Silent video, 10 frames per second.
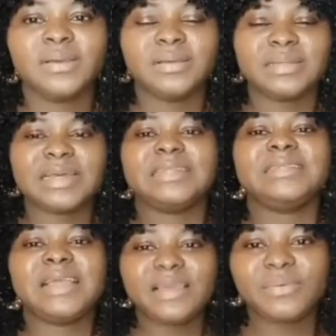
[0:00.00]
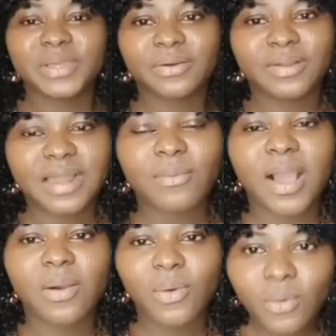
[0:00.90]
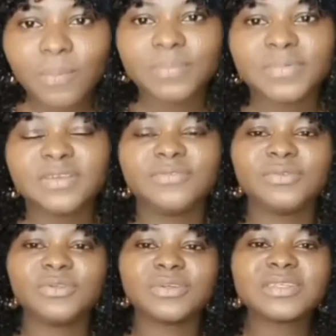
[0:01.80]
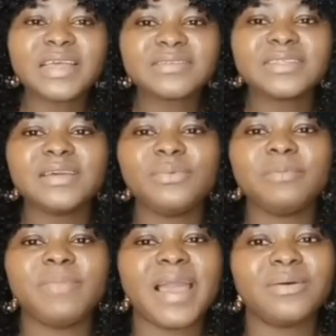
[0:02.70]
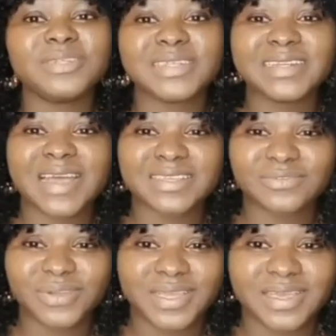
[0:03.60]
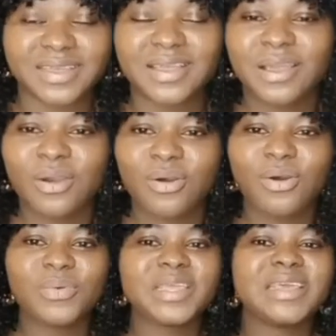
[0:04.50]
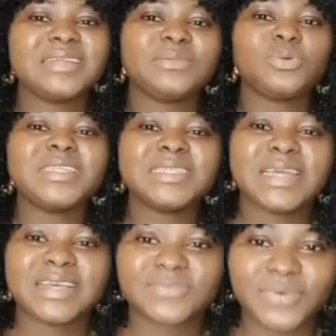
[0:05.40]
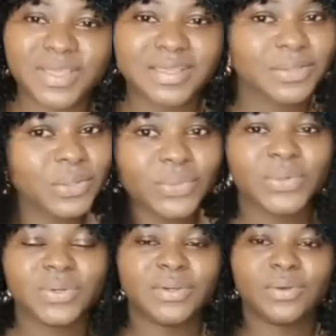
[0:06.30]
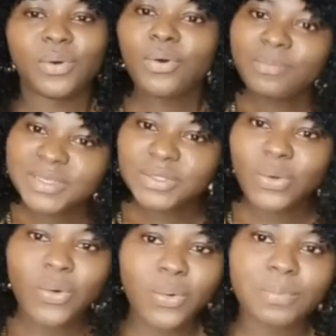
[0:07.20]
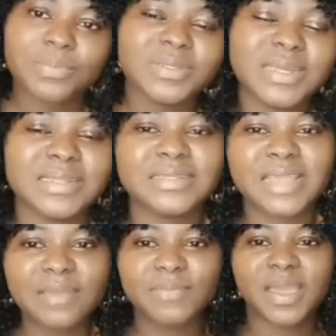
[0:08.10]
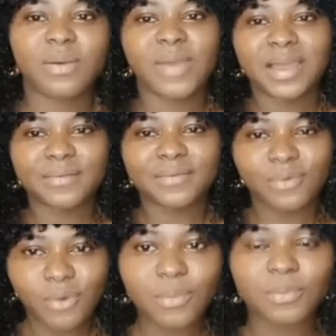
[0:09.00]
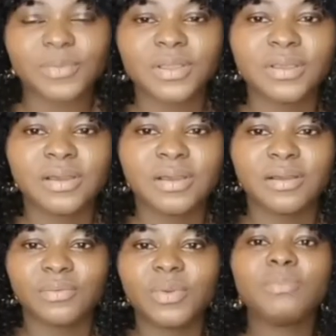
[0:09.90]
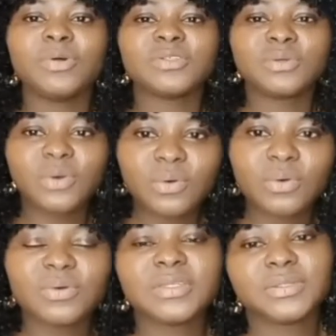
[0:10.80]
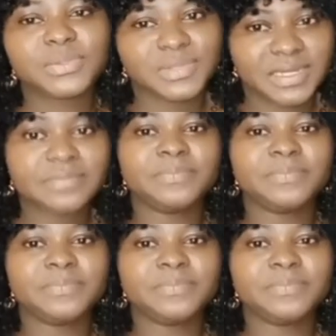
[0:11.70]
Na there we call our home. Even though self say we buy 100 hours for year or we get 20 hours for year. No. Home is home. Na there be our home. We must go see you now.